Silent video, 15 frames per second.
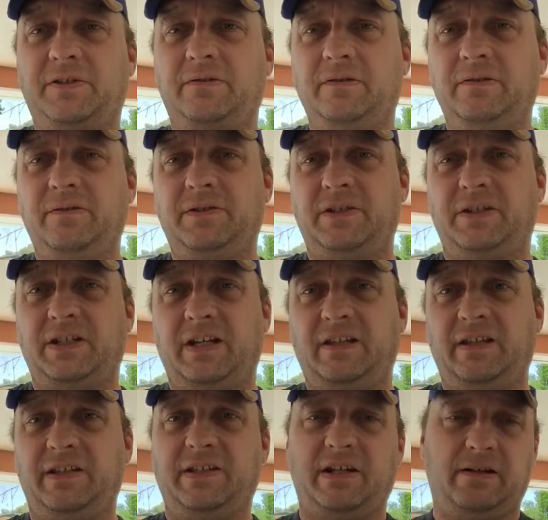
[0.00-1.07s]
screws, you take
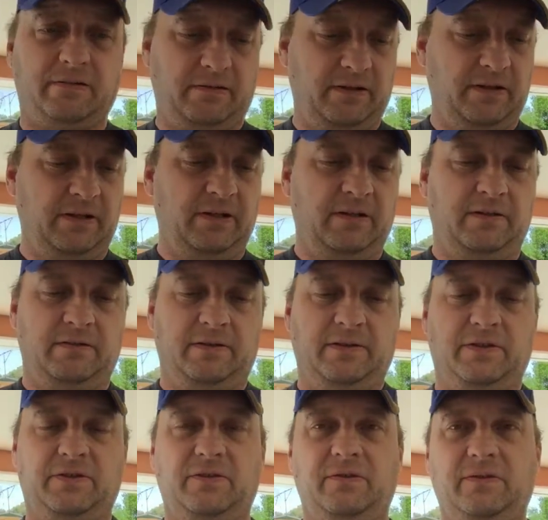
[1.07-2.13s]
these out,
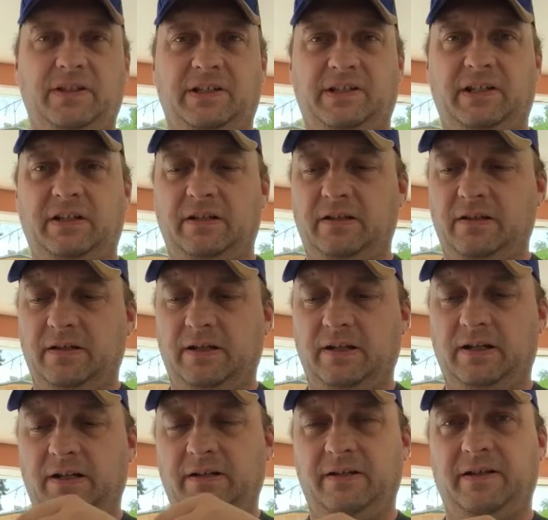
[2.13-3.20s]
screw this in,
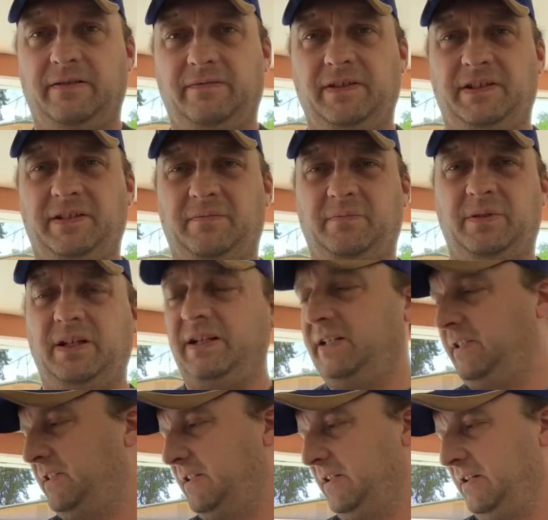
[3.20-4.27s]
it fits in
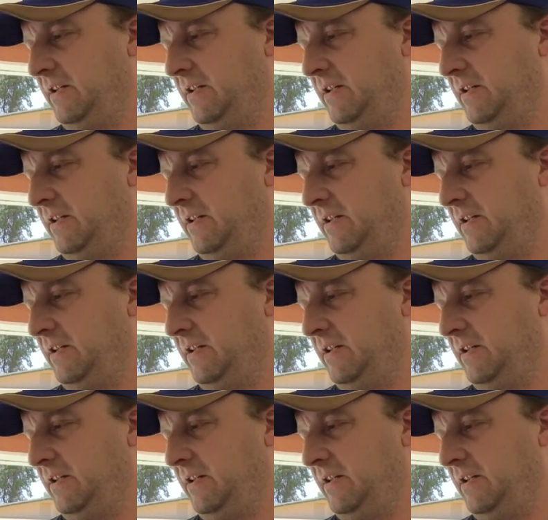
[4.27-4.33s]
place.